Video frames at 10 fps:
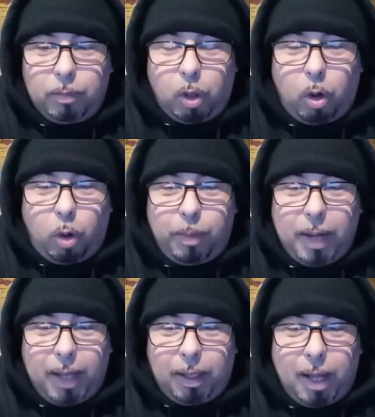whole
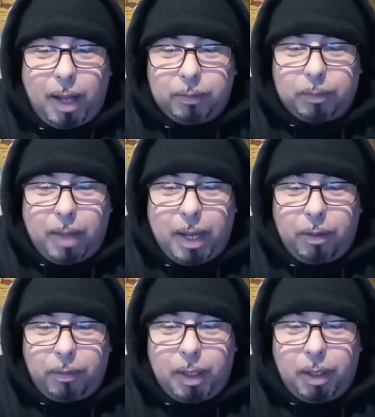Black Lives
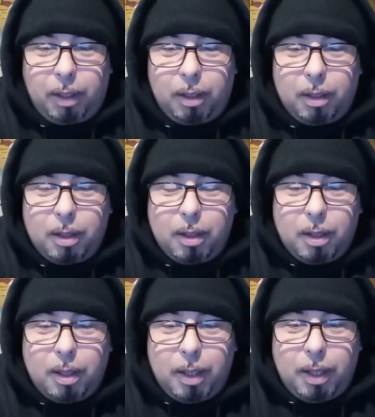Matter thing.
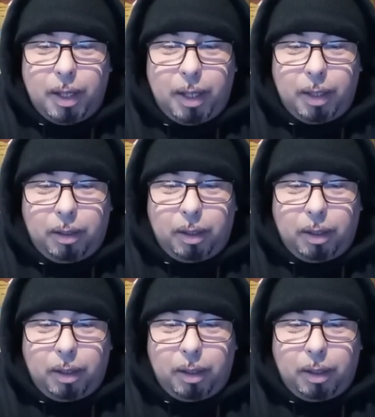And,